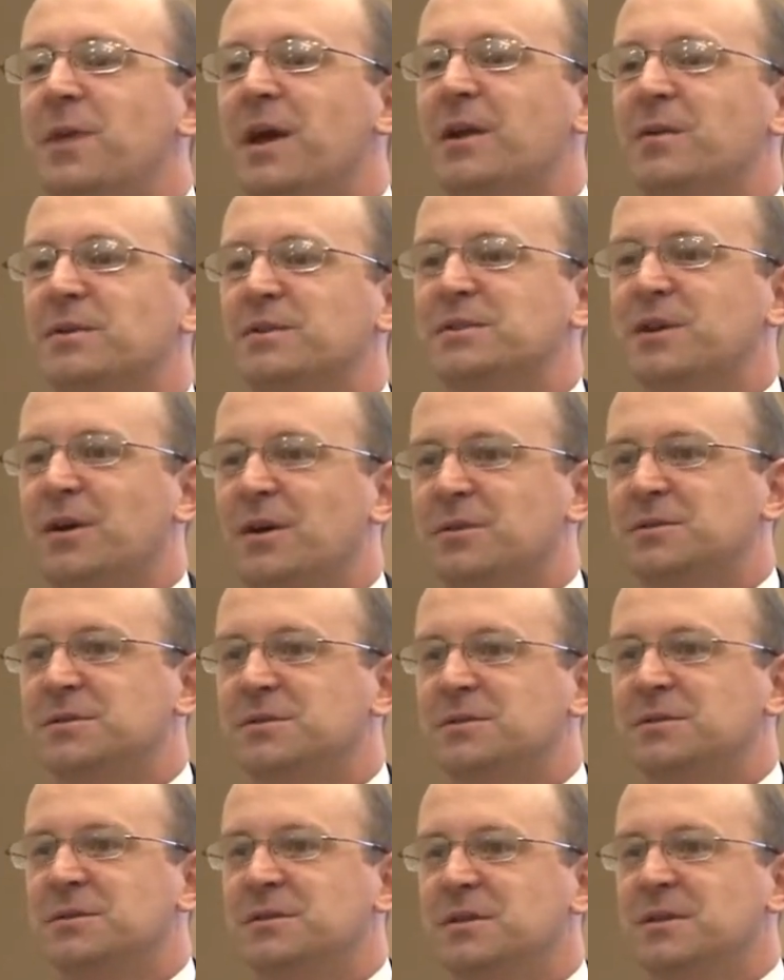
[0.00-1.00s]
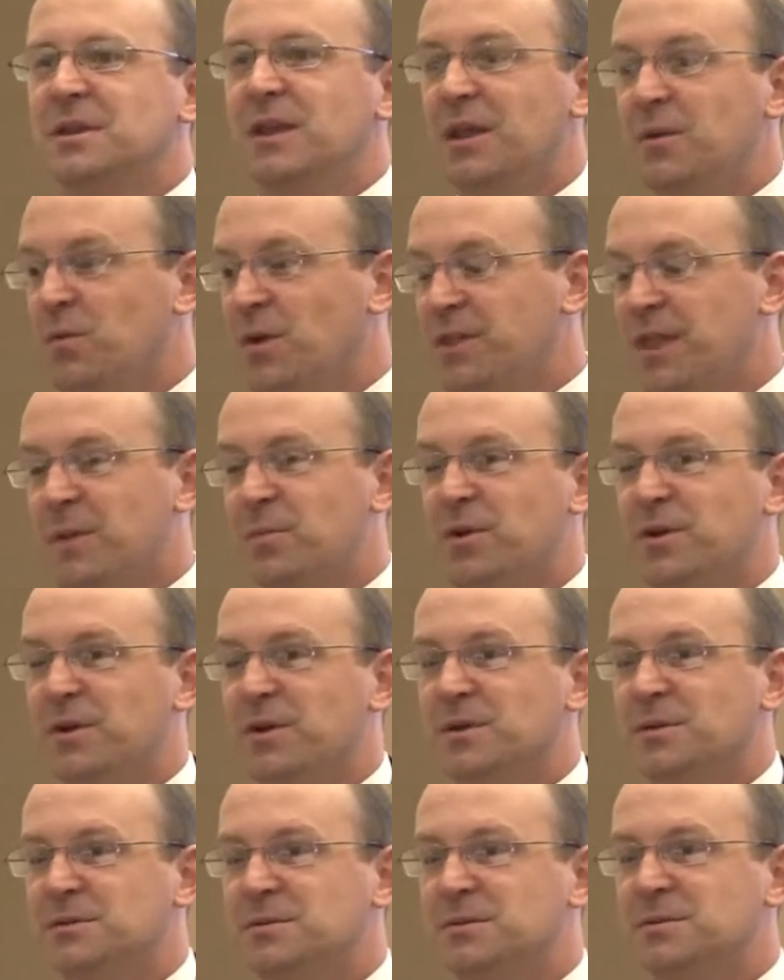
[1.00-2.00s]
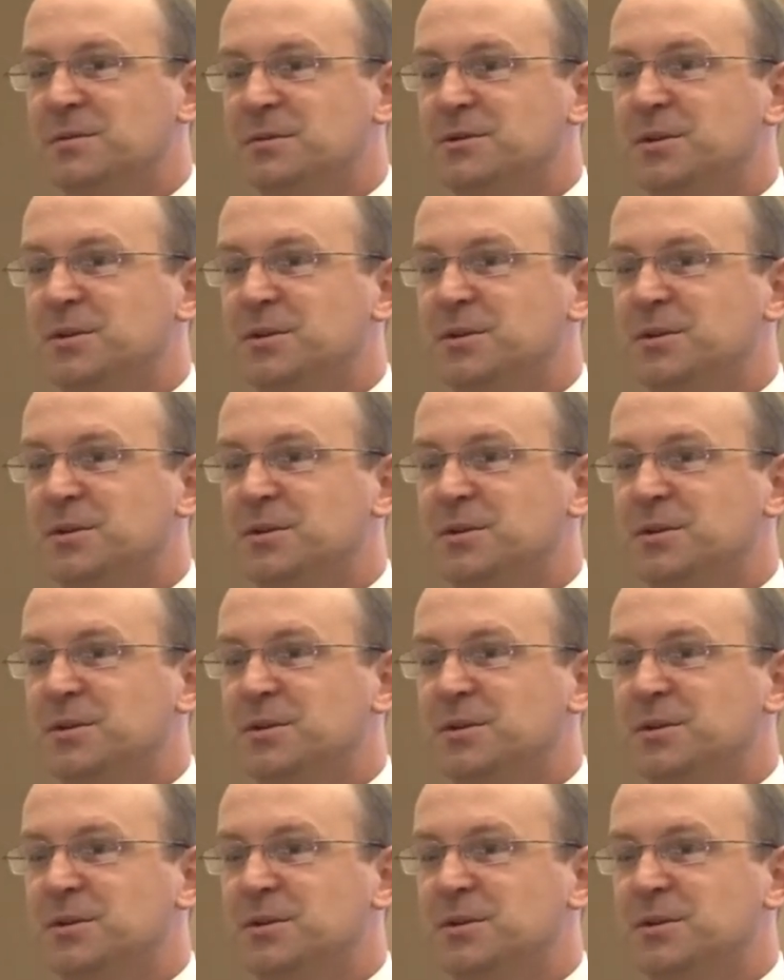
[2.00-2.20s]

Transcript: better results in what they produced.